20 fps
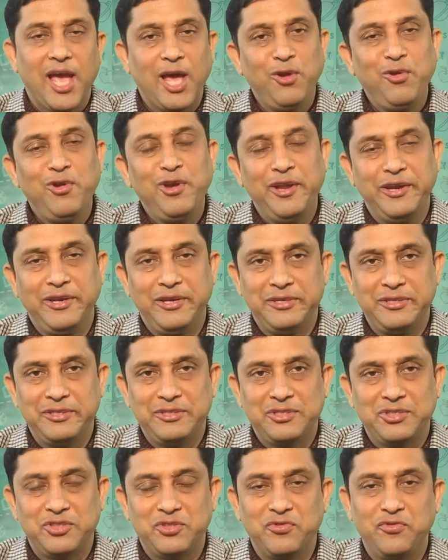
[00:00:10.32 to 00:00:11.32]
Hello
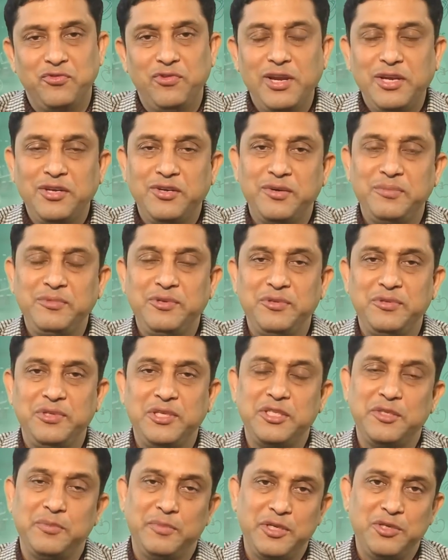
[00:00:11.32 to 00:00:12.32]
learners, welcome to
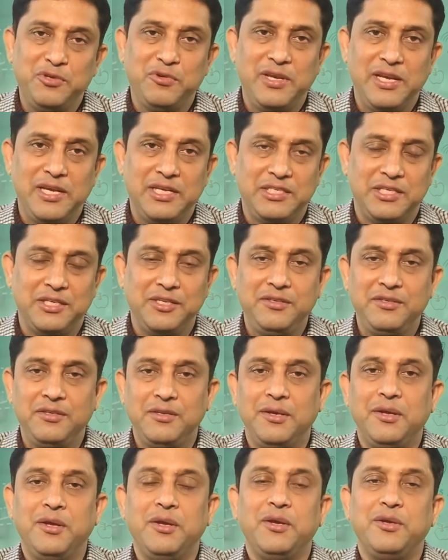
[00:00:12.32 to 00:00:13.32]
this video lesson.
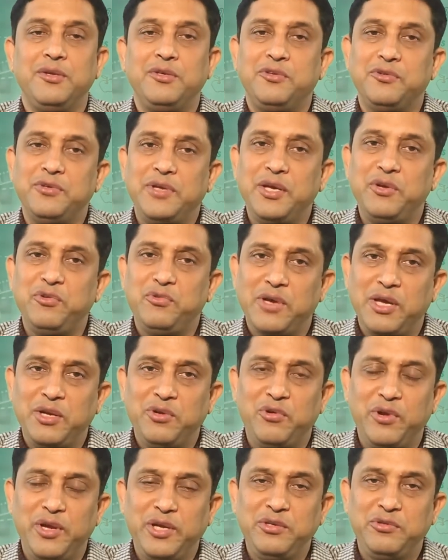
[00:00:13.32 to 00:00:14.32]
Today we are
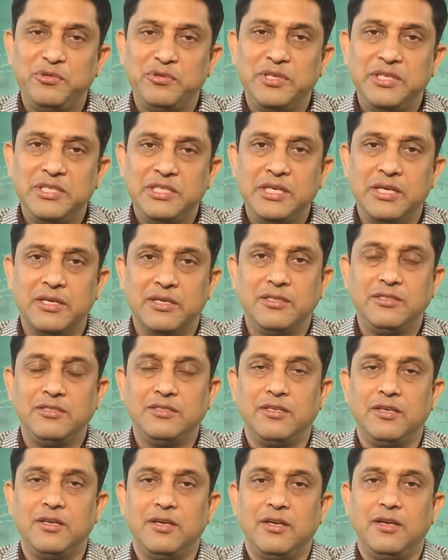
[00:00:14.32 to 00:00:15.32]
going to
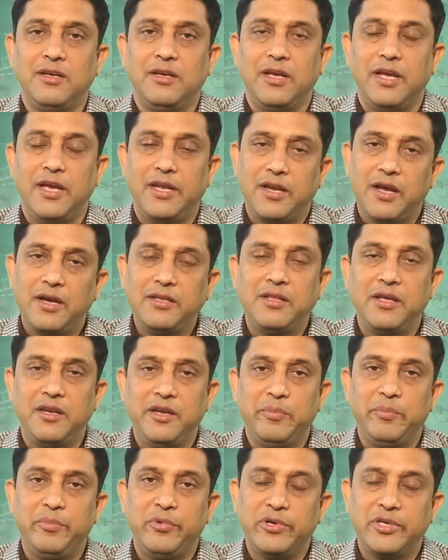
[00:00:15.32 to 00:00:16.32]
discuss another
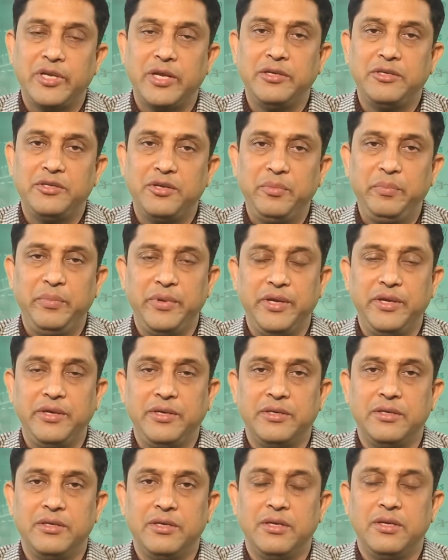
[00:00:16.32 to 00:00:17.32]
important
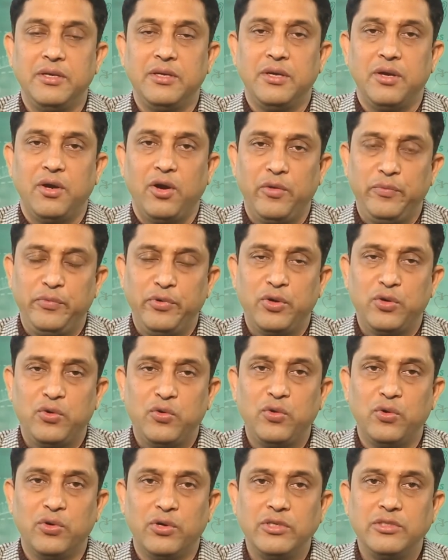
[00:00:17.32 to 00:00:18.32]
topic of your
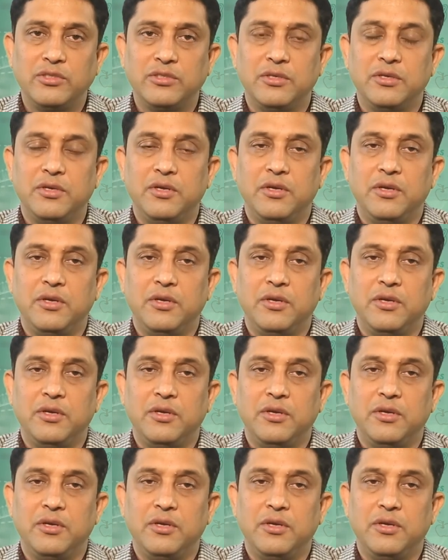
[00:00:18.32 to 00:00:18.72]
course.